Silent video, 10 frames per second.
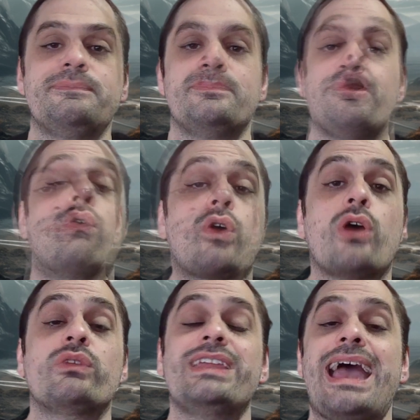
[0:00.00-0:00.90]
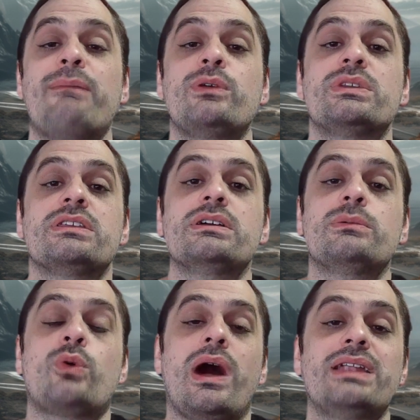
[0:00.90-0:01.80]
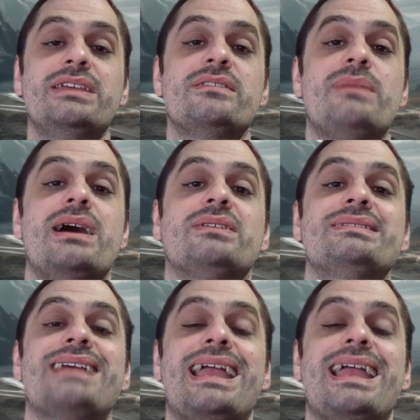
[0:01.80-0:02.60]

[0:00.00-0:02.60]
Overall, really happy with the quality of the models.